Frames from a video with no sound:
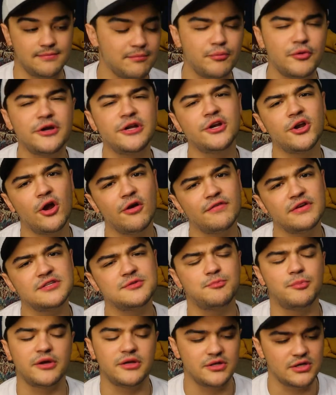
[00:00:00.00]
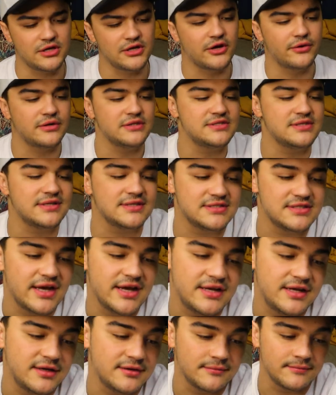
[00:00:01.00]
I'm pretty nervous, but, you know, it's
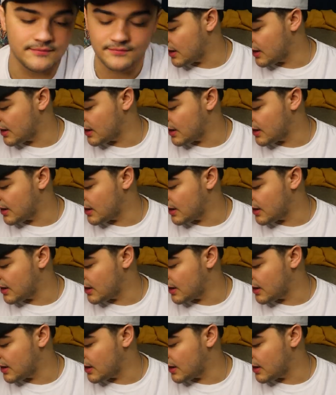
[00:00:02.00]
exciting.